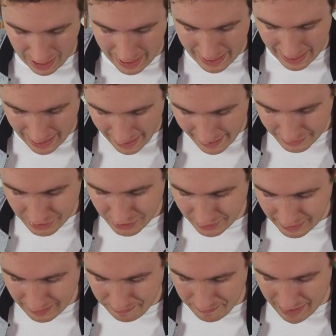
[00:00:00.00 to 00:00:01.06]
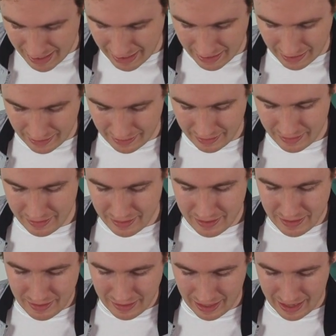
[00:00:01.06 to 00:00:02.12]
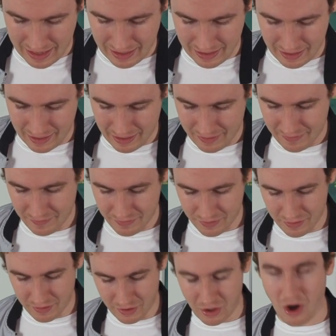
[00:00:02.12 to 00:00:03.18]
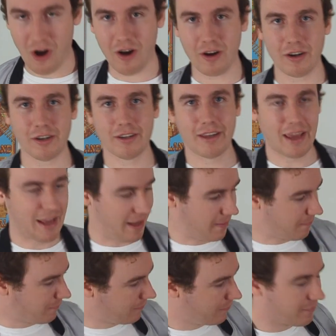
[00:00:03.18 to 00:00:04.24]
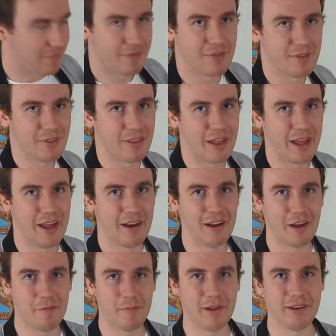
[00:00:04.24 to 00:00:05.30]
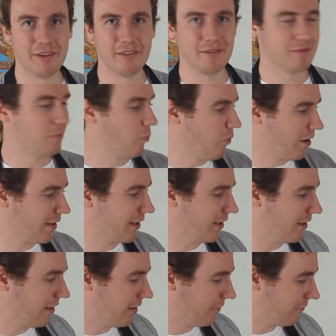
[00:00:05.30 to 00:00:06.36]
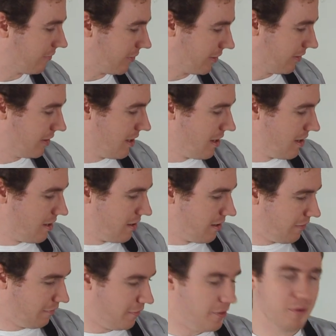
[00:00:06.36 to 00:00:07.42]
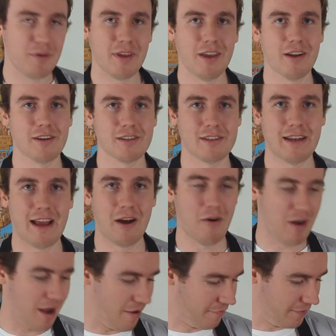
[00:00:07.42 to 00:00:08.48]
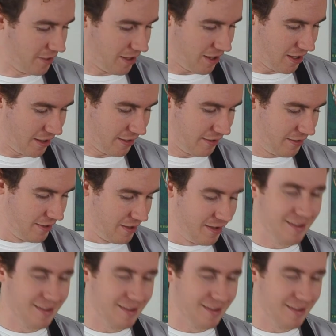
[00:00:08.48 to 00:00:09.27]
I actually made a card game that I've been working on for a few years now, off and on,